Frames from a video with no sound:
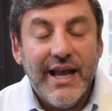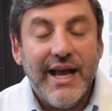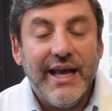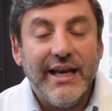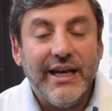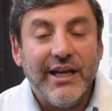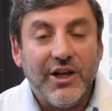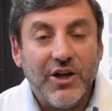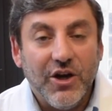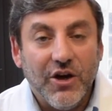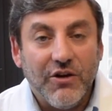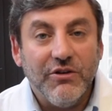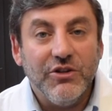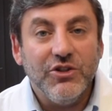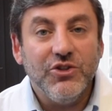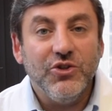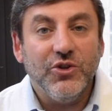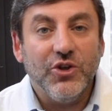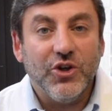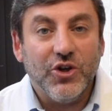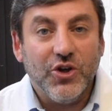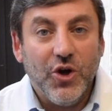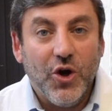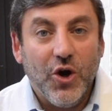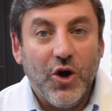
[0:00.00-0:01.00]
and encourage you
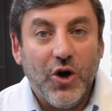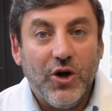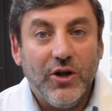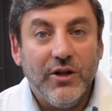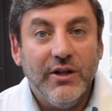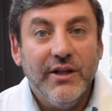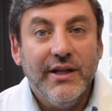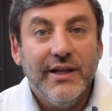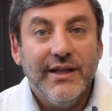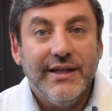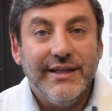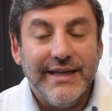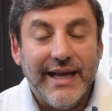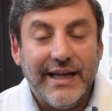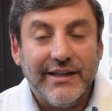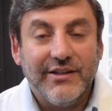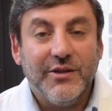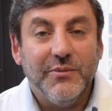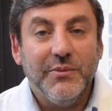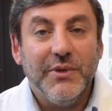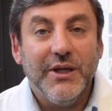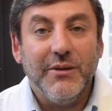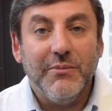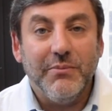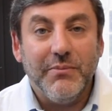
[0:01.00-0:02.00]
to call, not
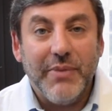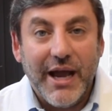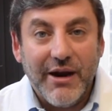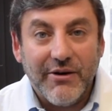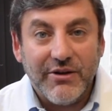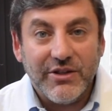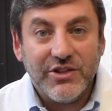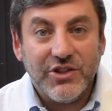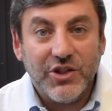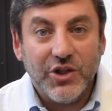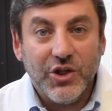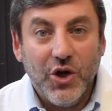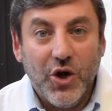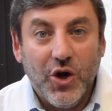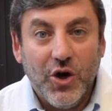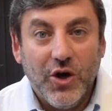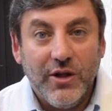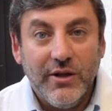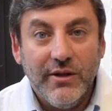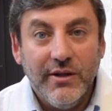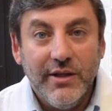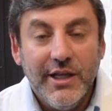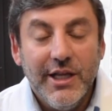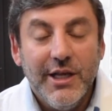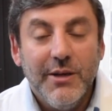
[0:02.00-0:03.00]
to be embarrassed to
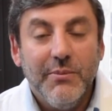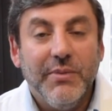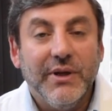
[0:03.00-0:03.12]
call,